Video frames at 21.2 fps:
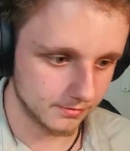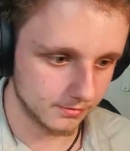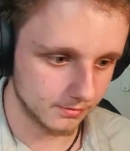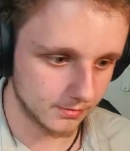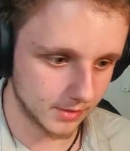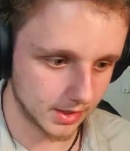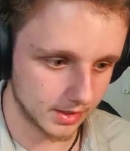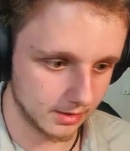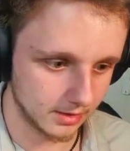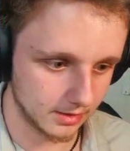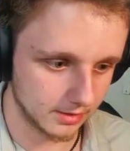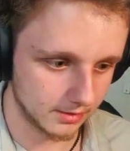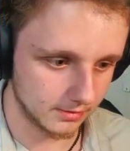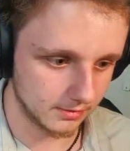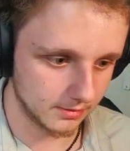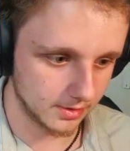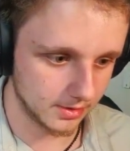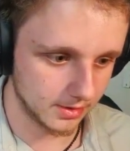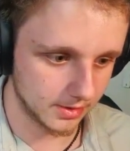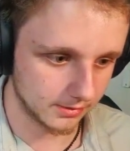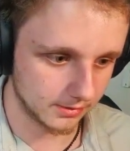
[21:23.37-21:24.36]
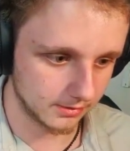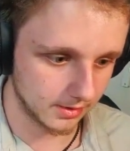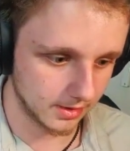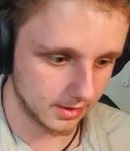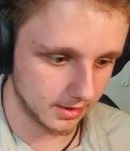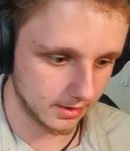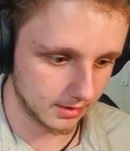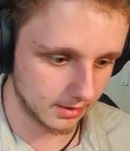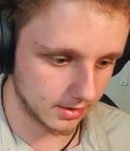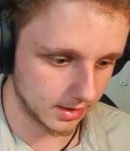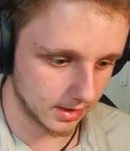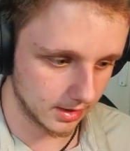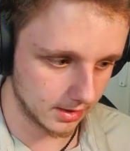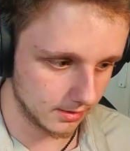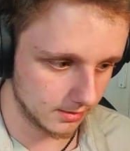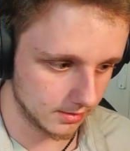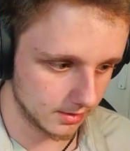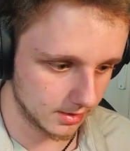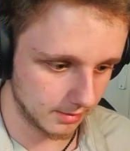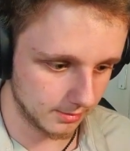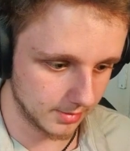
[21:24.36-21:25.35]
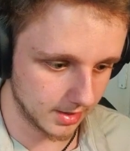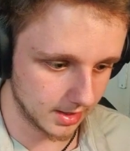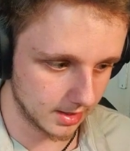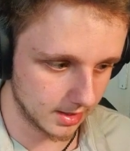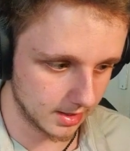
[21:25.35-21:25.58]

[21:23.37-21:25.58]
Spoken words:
my god, you're not here, okay, gimme.